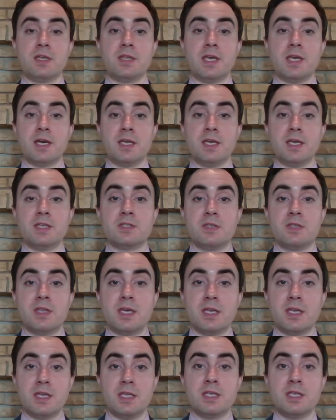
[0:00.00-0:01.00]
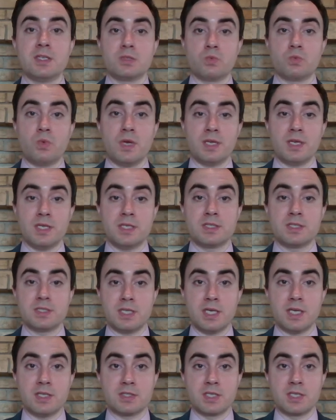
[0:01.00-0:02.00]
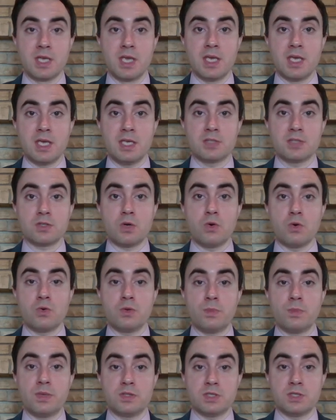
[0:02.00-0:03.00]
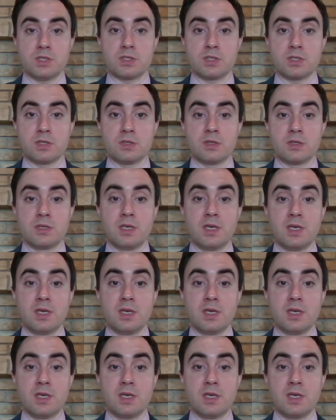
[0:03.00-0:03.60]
The I answer that is when he states his own position